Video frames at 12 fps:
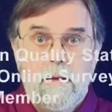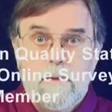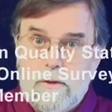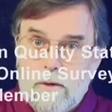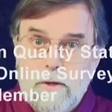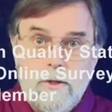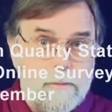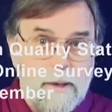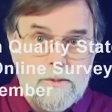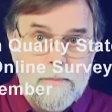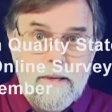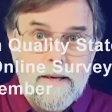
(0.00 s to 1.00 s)
Third, you
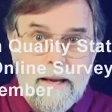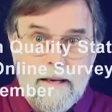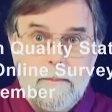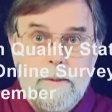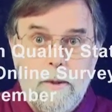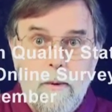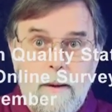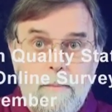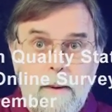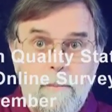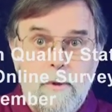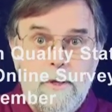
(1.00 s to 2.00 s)
must be an AWI
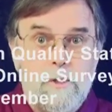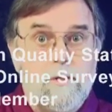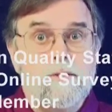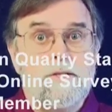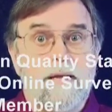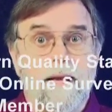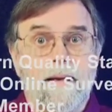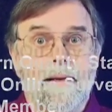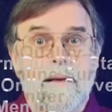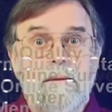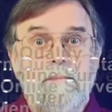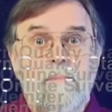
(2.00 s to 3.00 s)
member in good
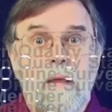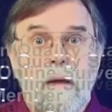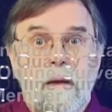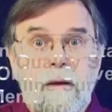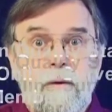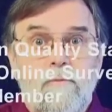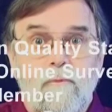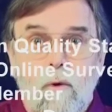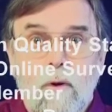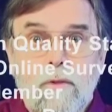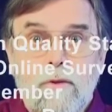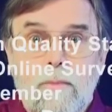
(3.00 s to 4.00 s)
standing.
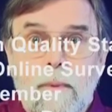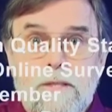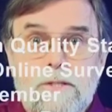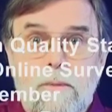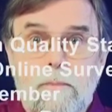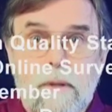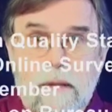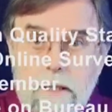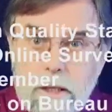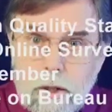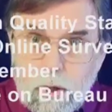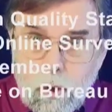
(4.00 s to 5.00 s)
Fourth, you must
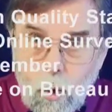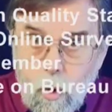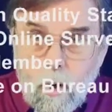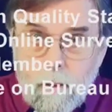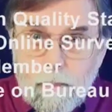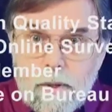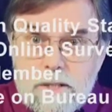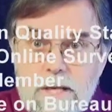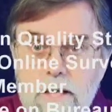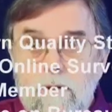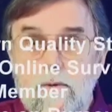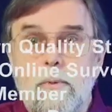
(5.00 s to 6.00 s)
complete your
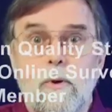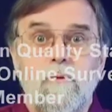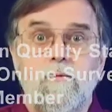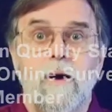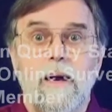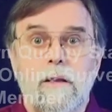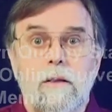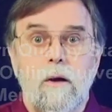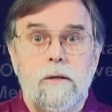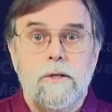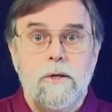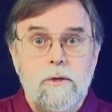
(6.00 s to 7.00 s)
presenter profile
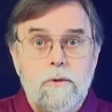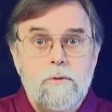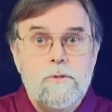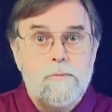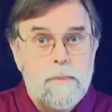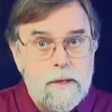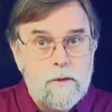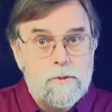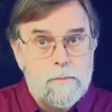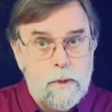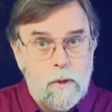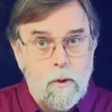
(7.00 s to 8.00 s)
on the new Speakers
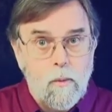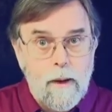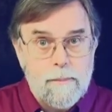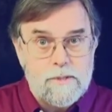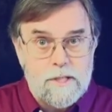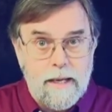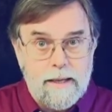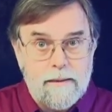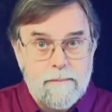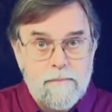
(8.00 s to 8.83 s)
Bureau website.